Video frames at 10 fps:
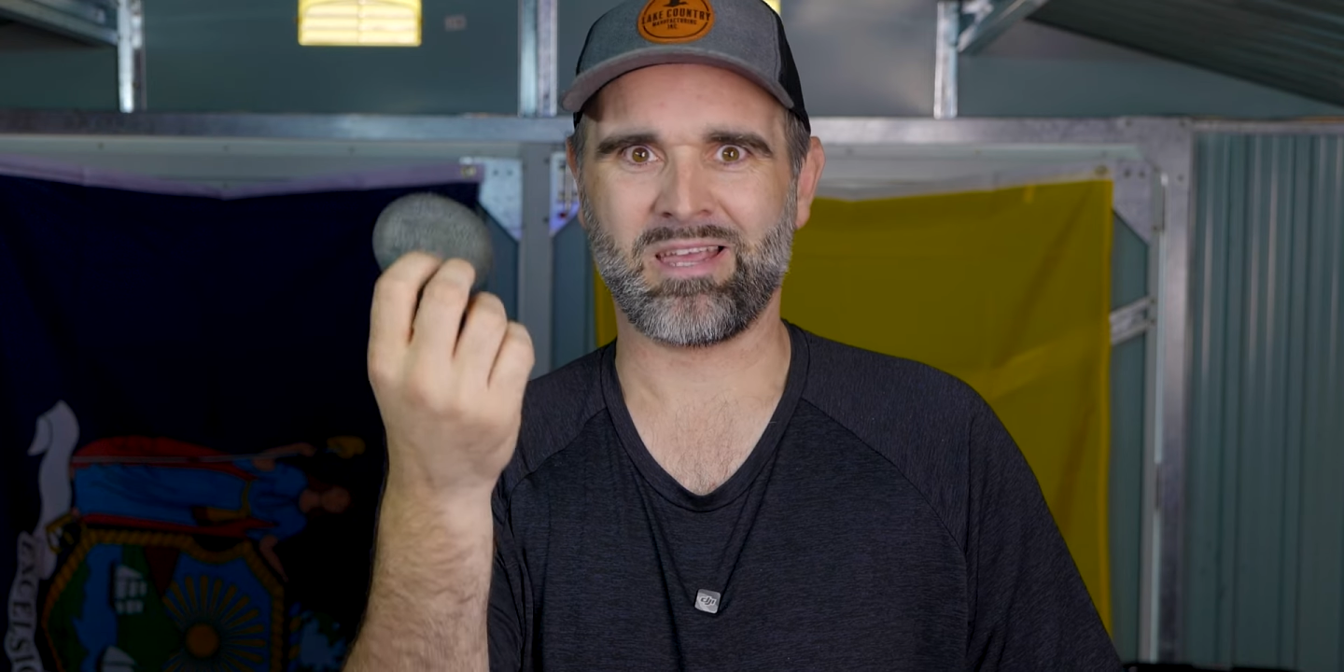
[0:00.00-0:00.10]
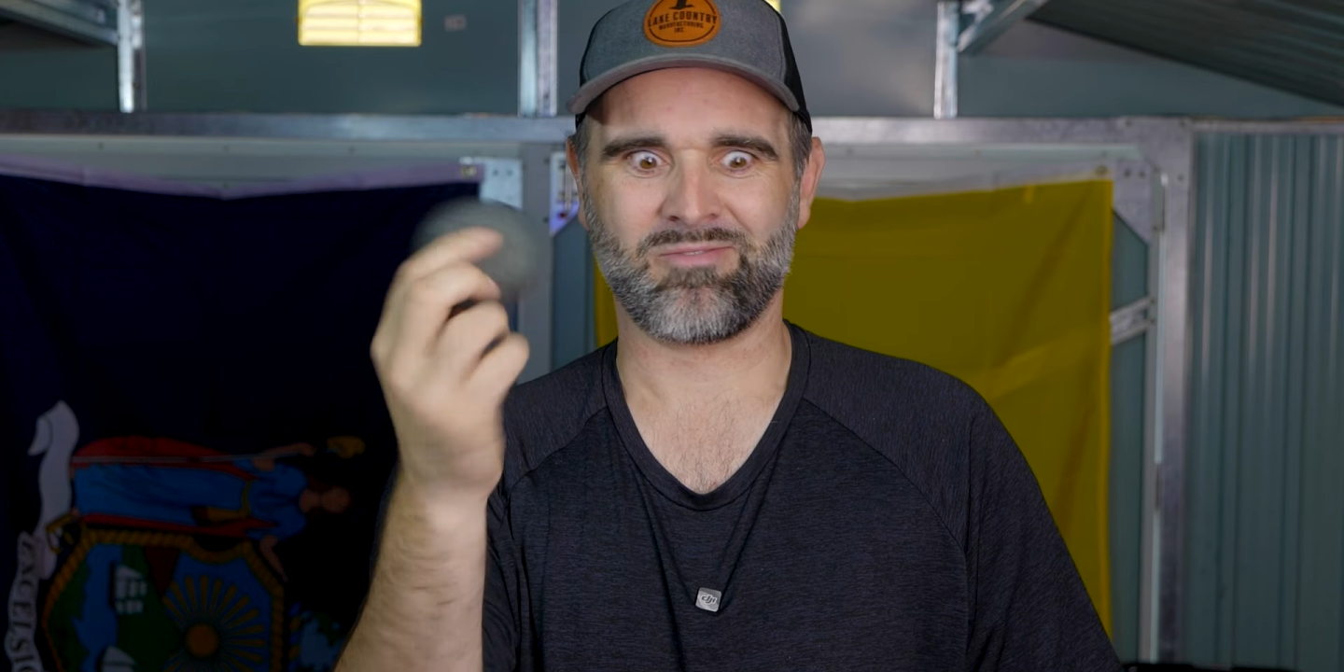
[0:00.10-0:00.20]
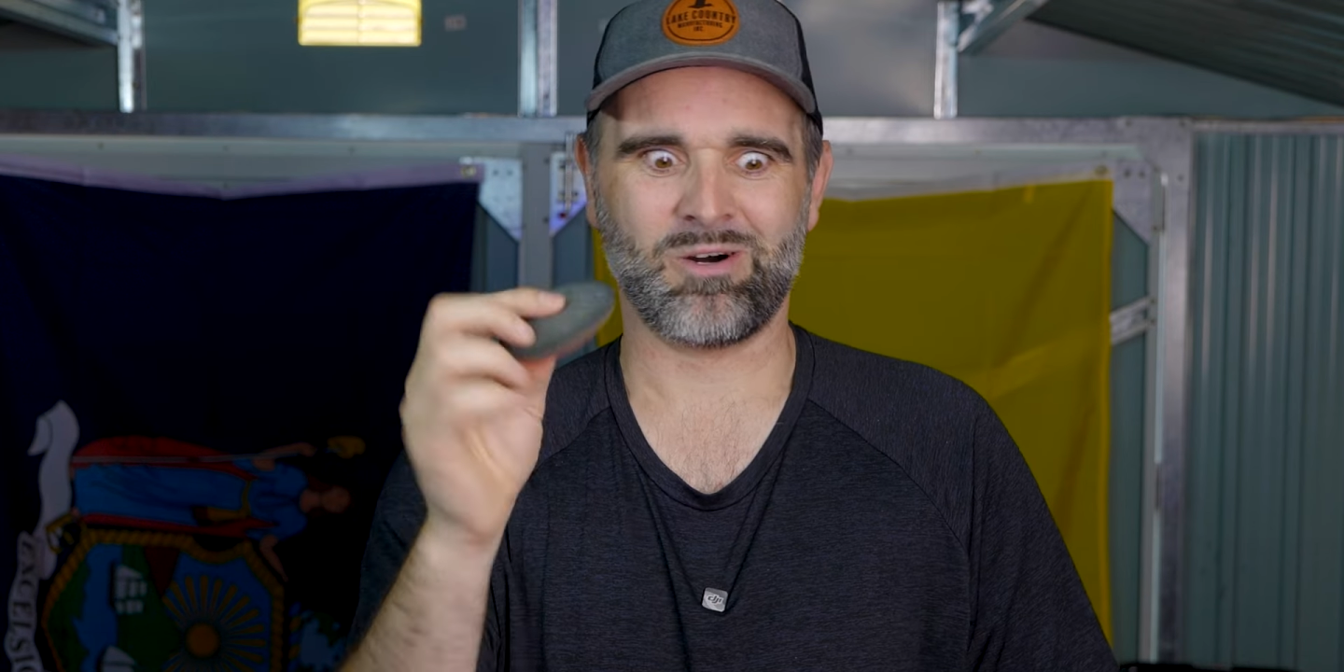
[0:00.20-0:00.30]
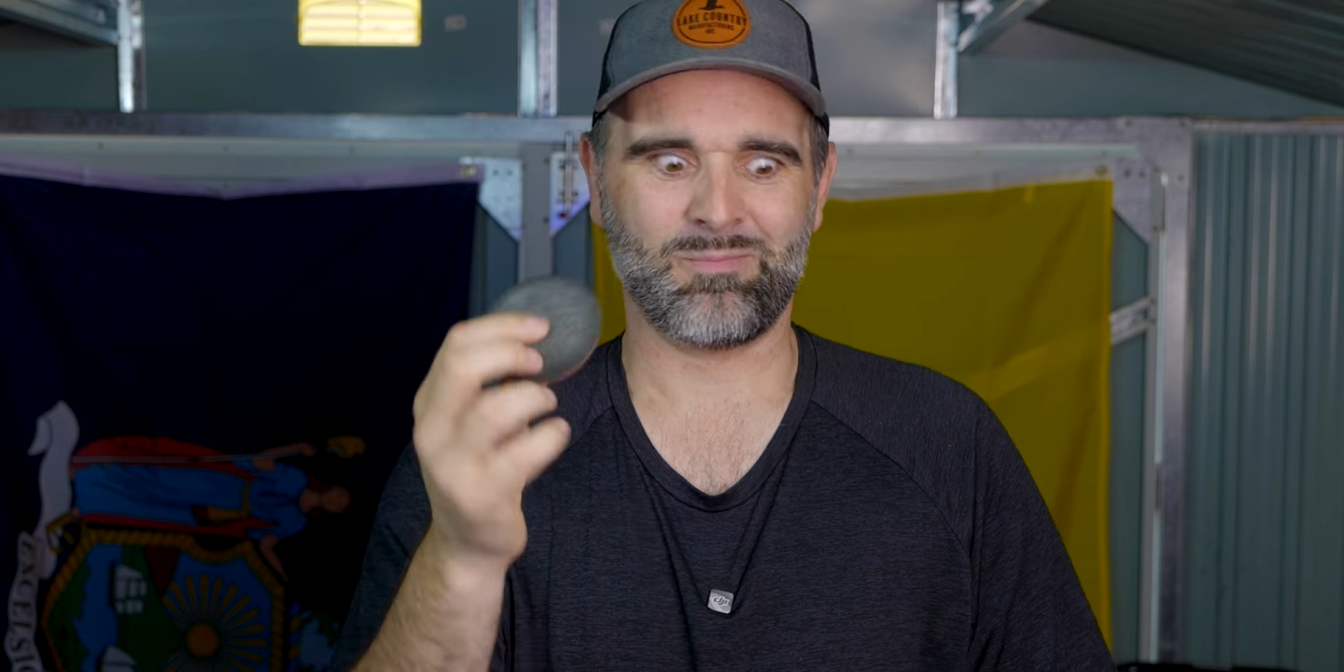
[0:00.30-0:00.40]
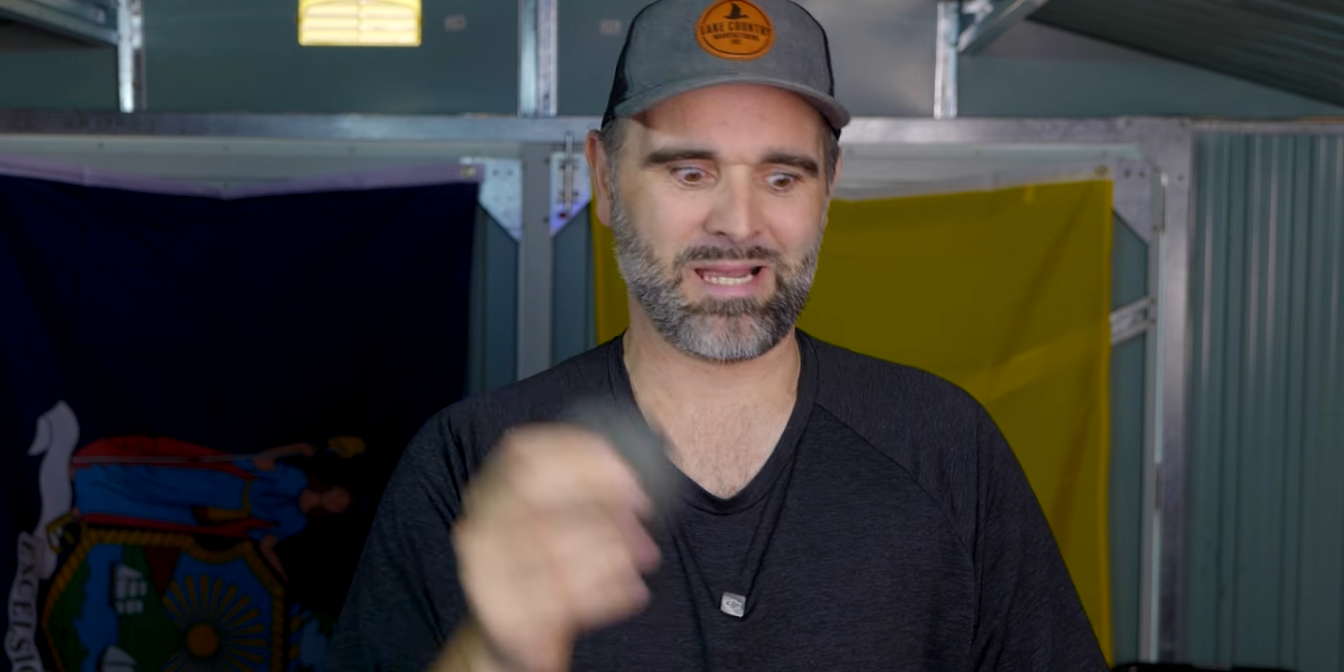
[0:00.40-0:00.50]

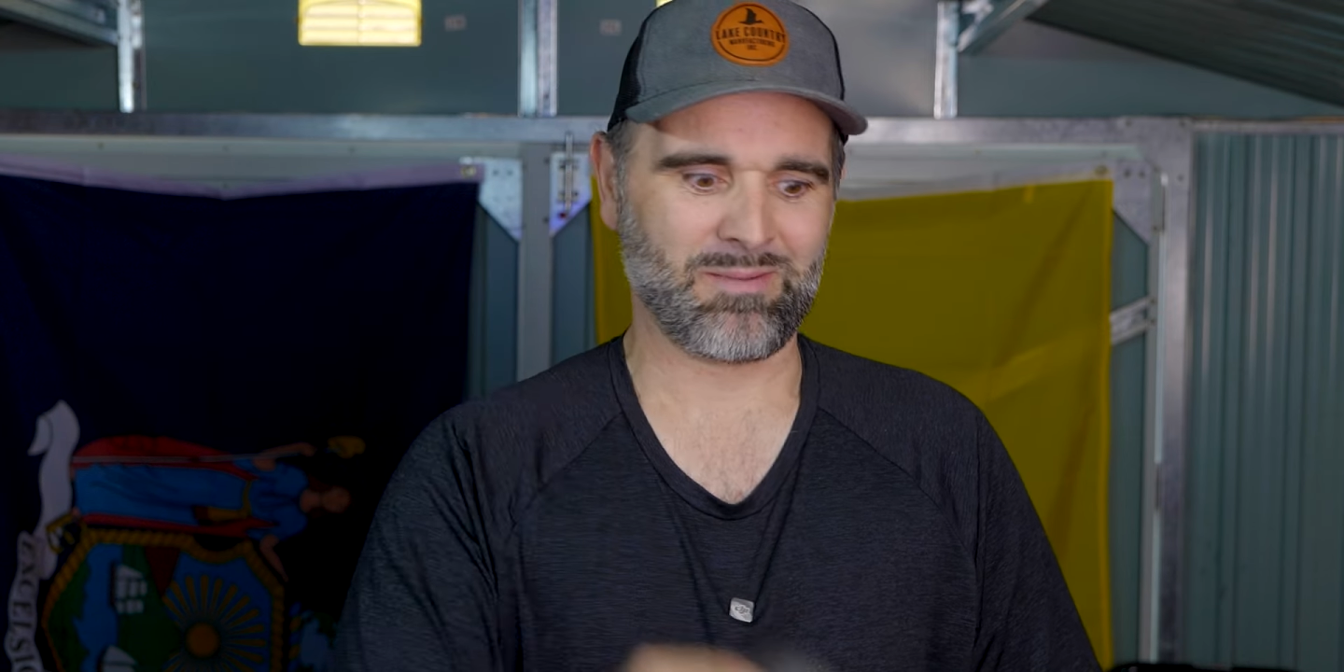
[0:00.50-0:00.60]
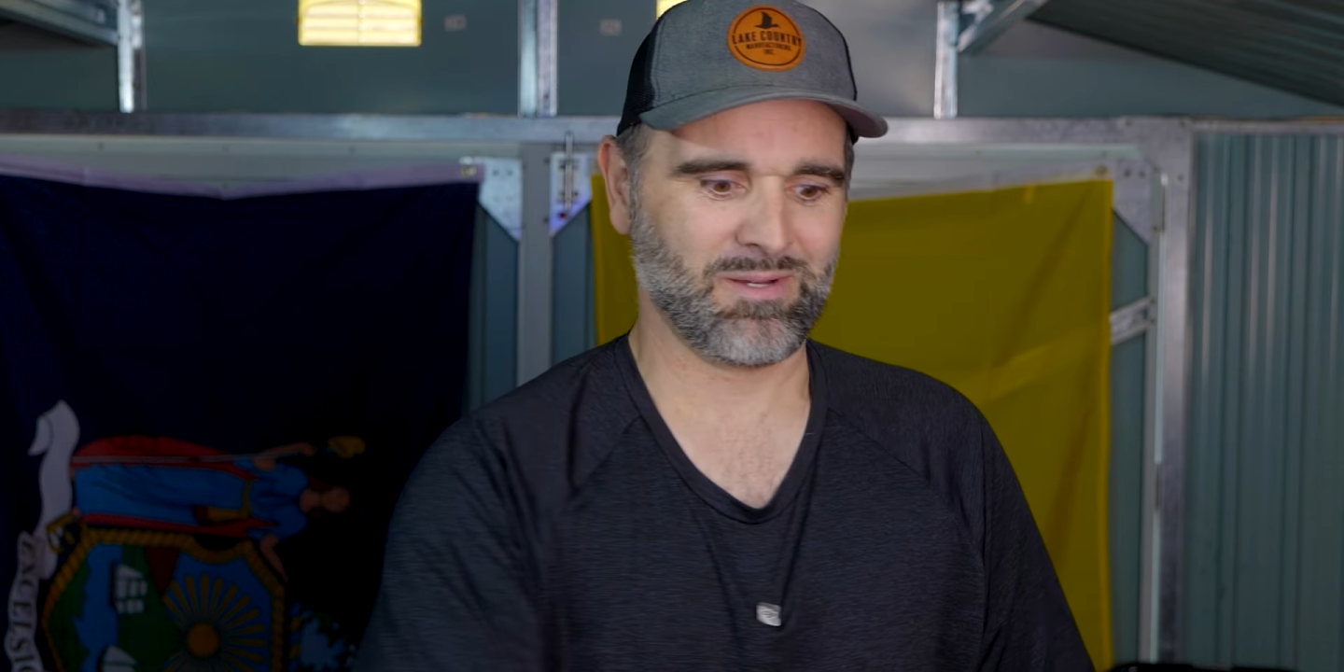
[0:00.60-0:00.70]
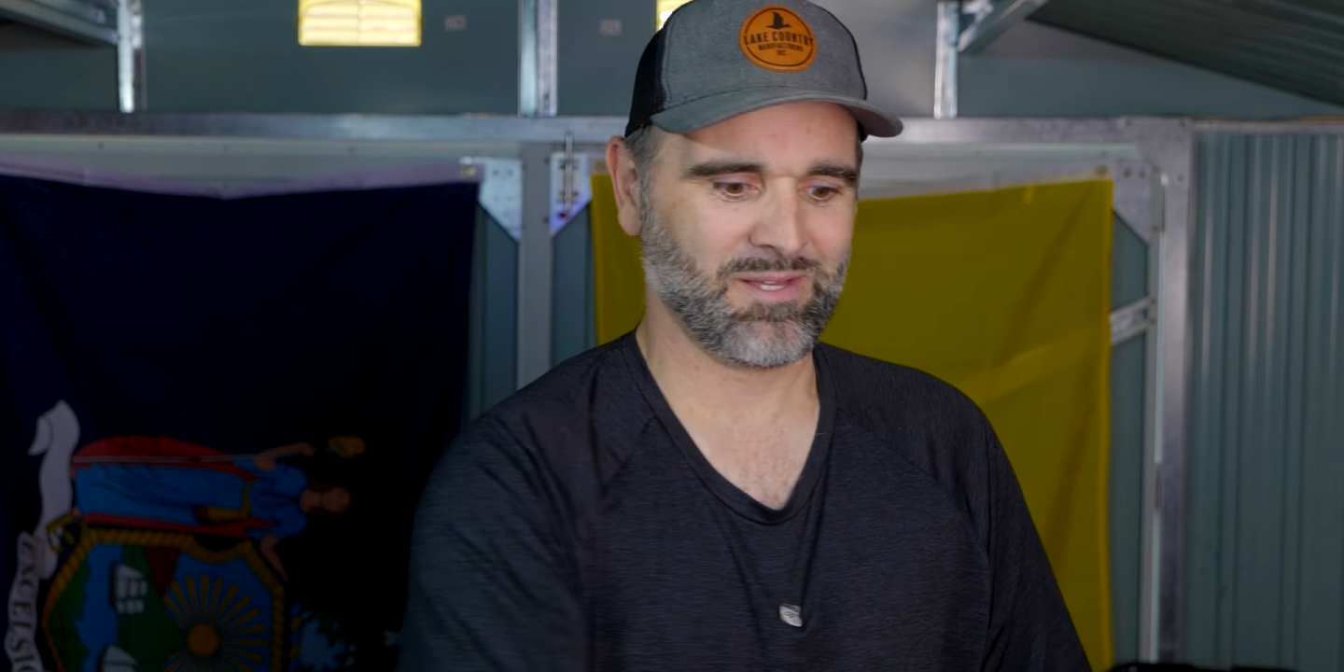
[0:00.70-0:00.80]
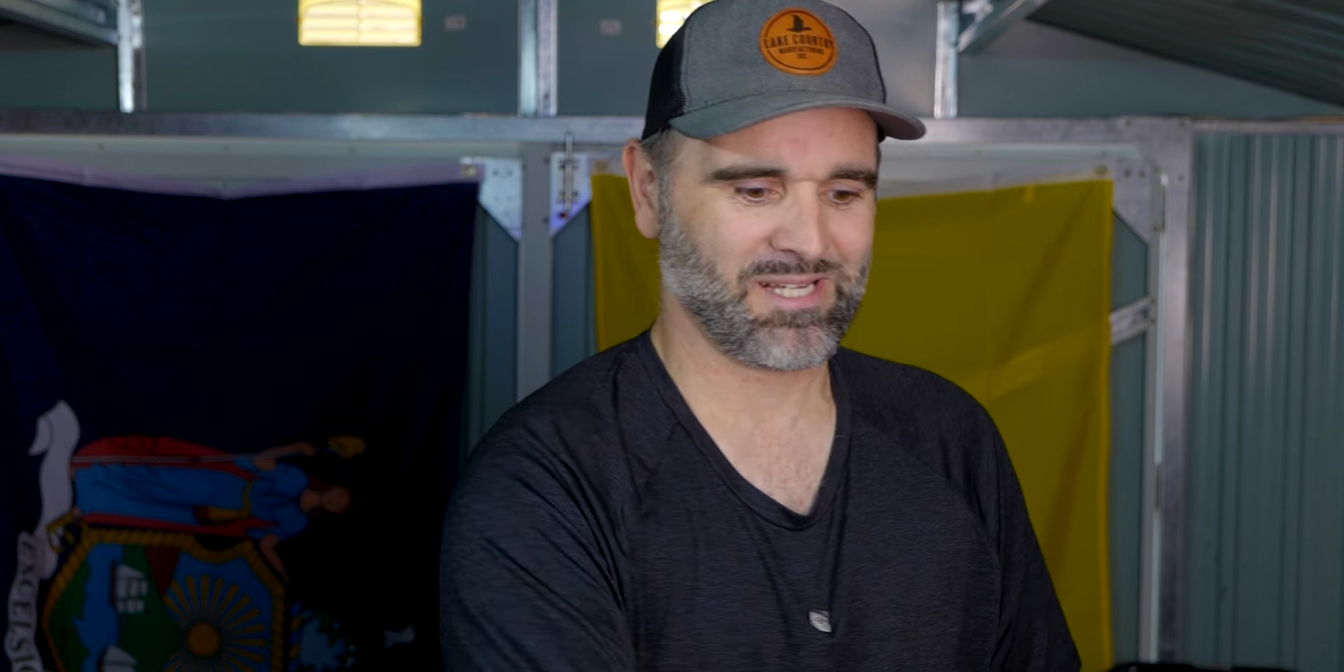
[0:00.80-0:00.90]
A4 paper.